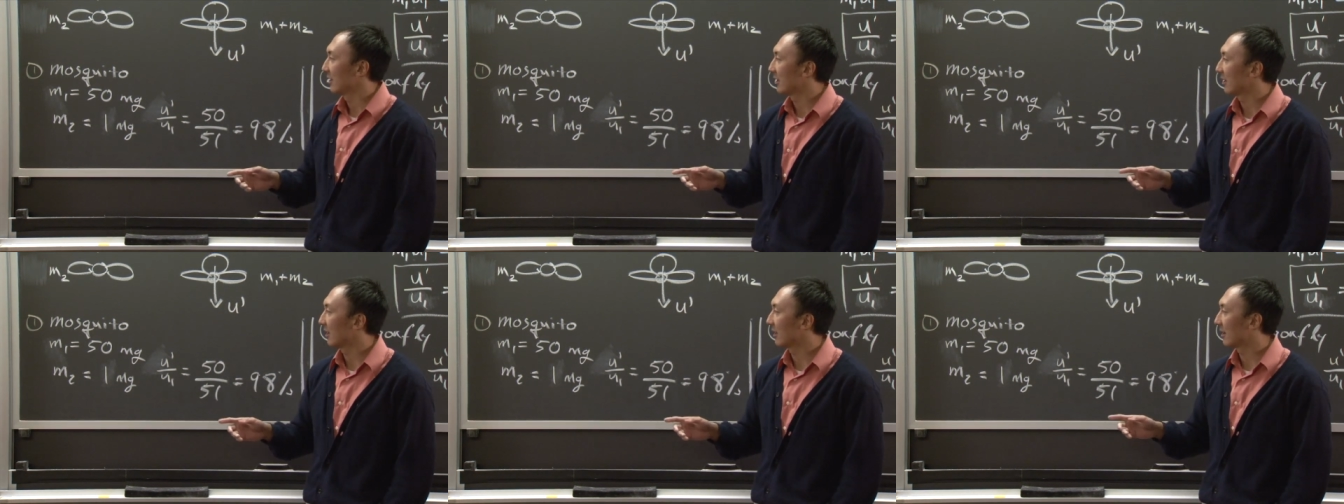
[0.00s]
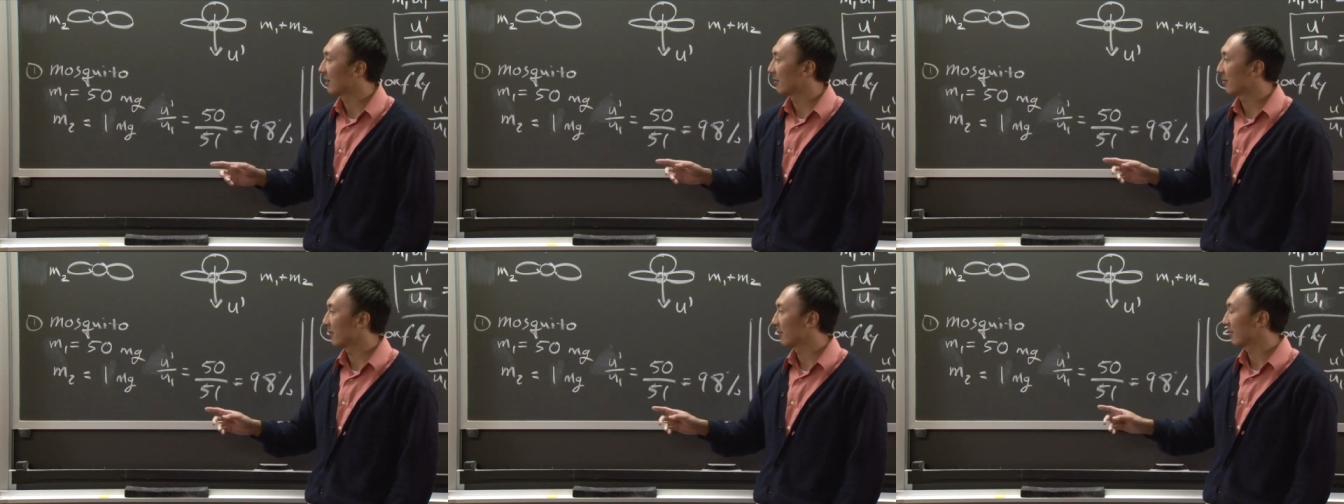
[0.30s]

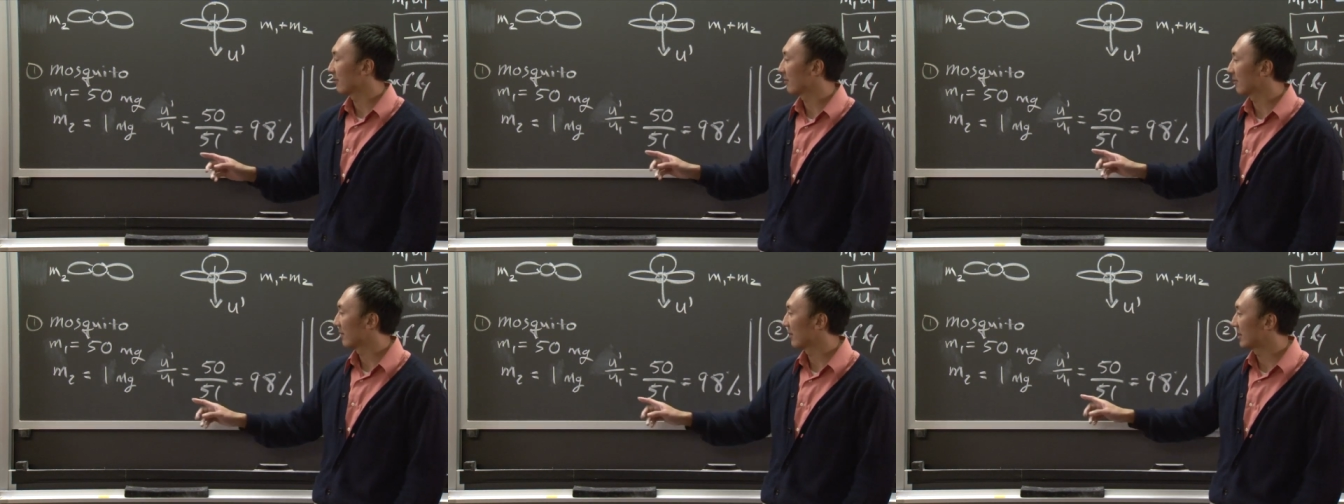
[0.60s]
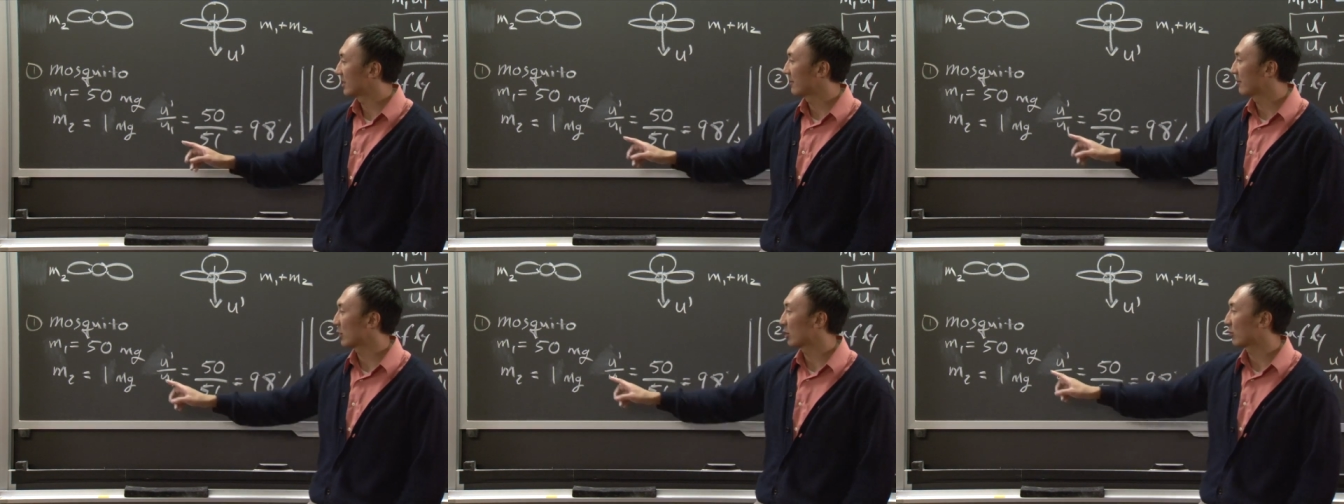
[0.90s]
Um, a
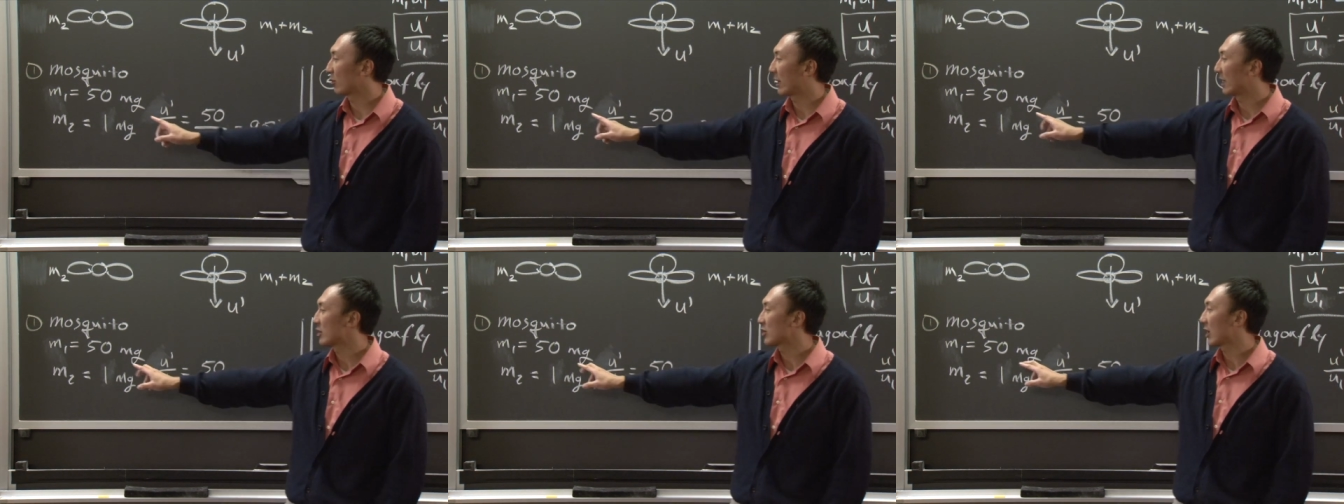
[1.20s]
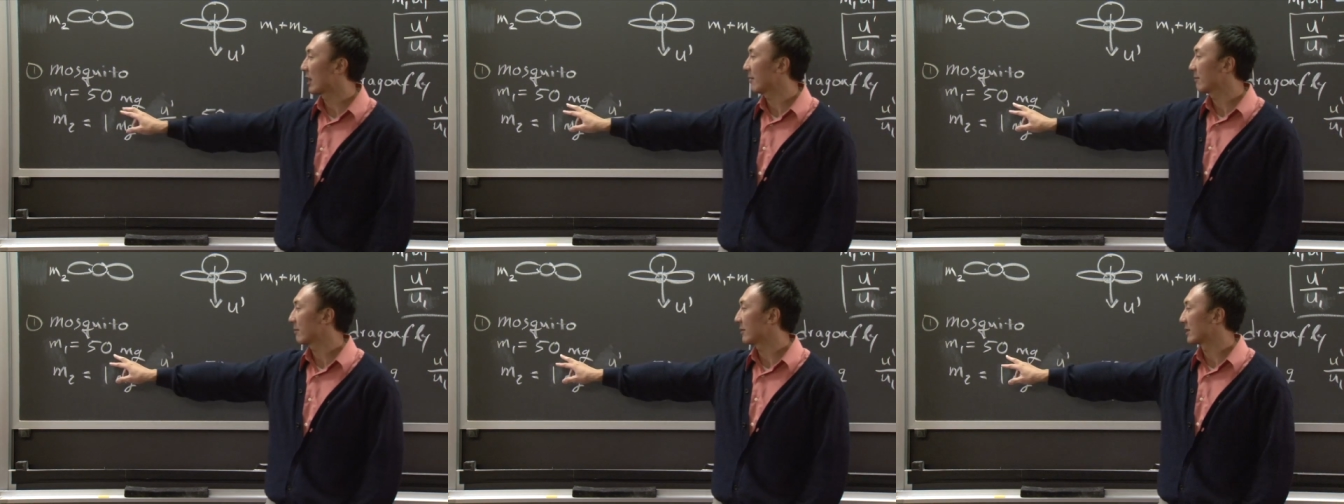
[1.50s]
typical
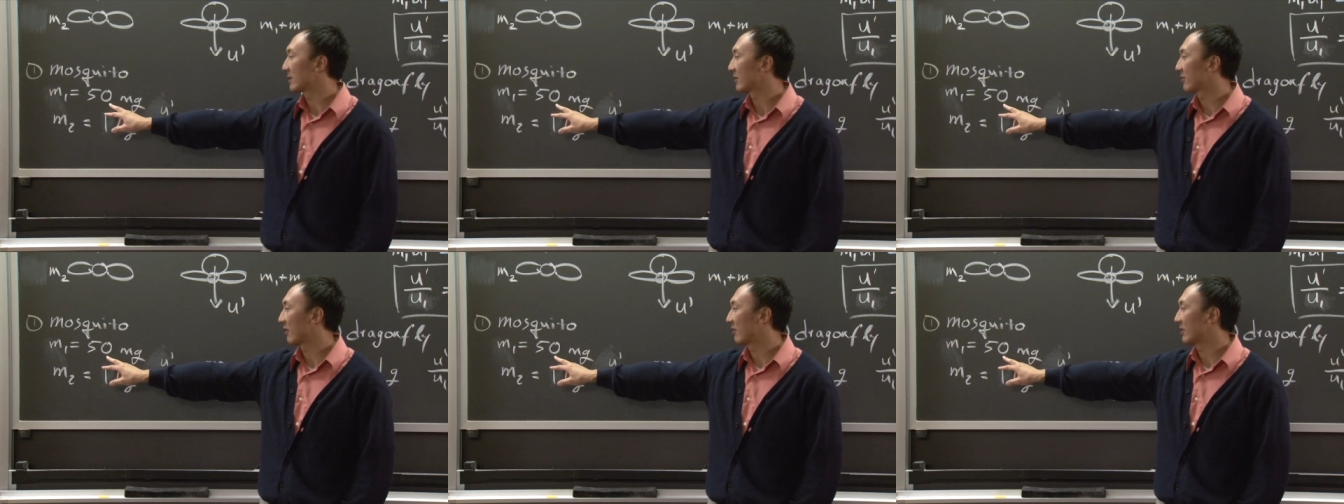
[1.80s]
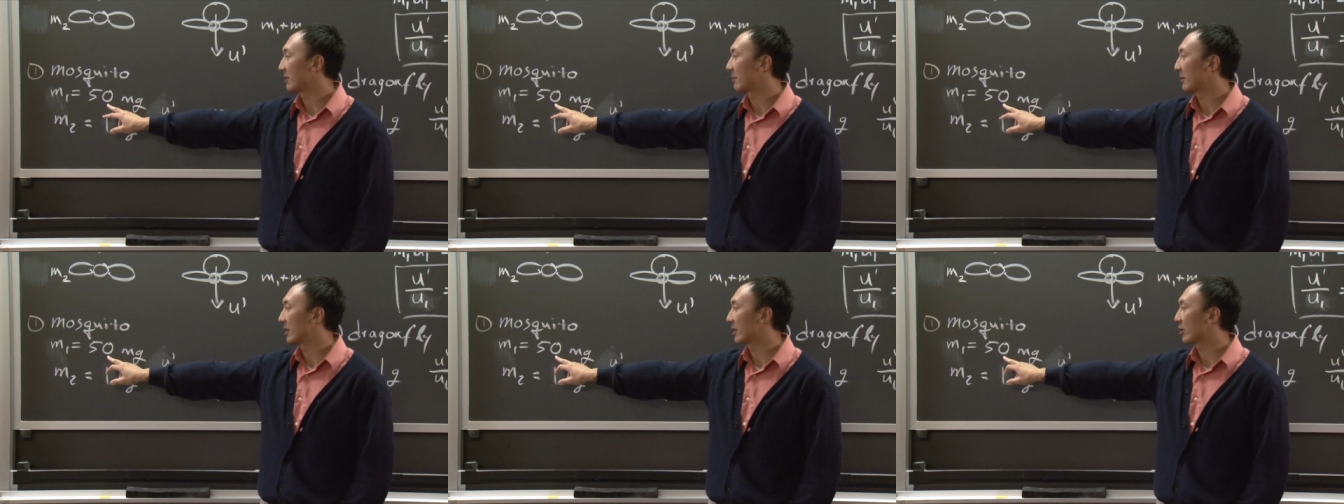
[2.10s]
raindrop is
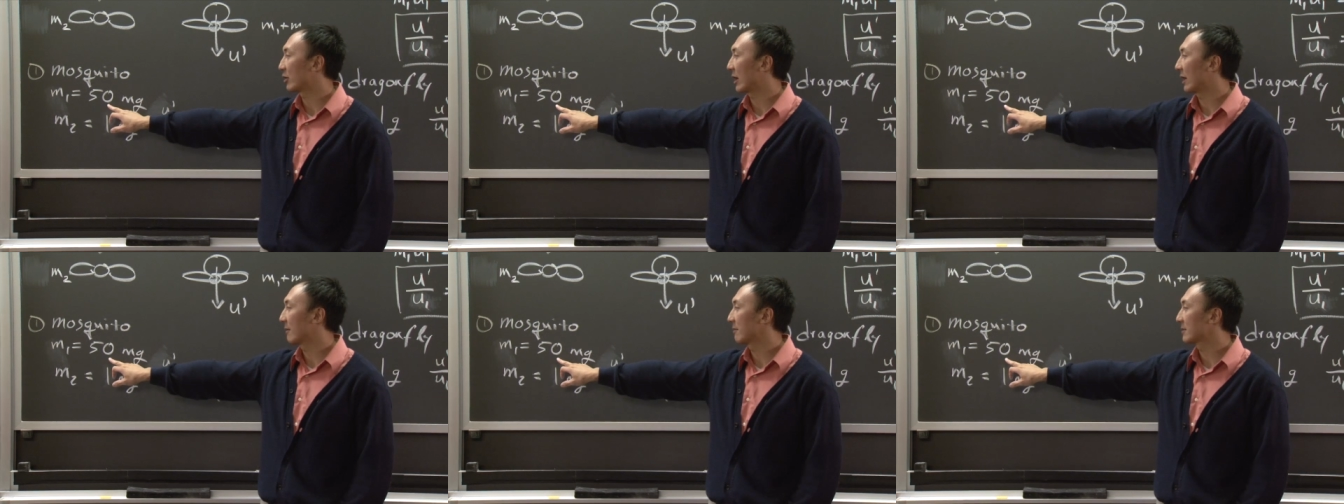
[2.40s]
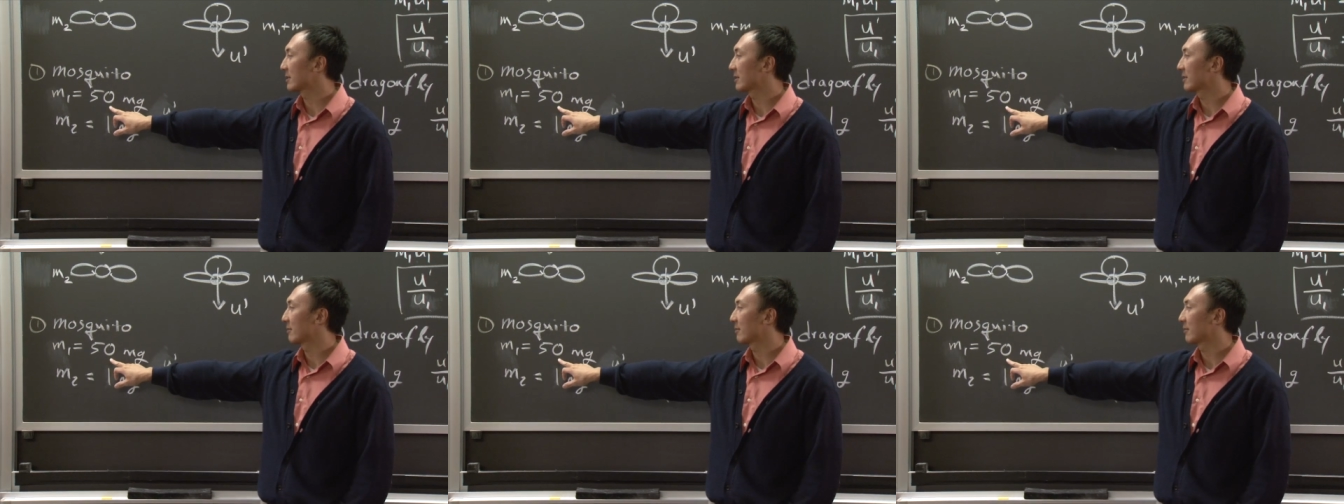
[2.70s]
50
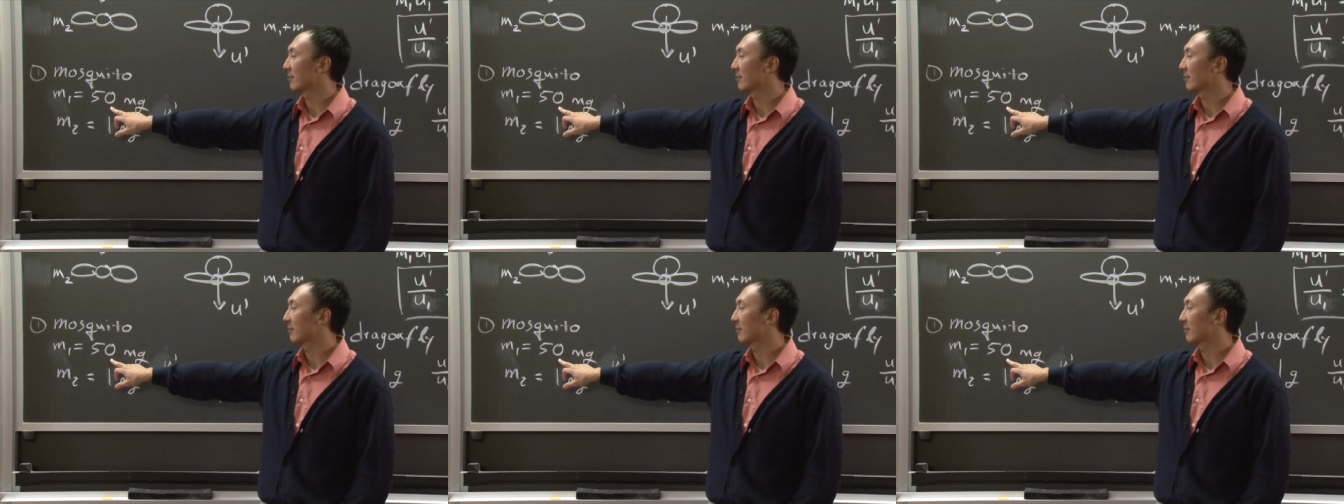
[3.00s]
milligrams.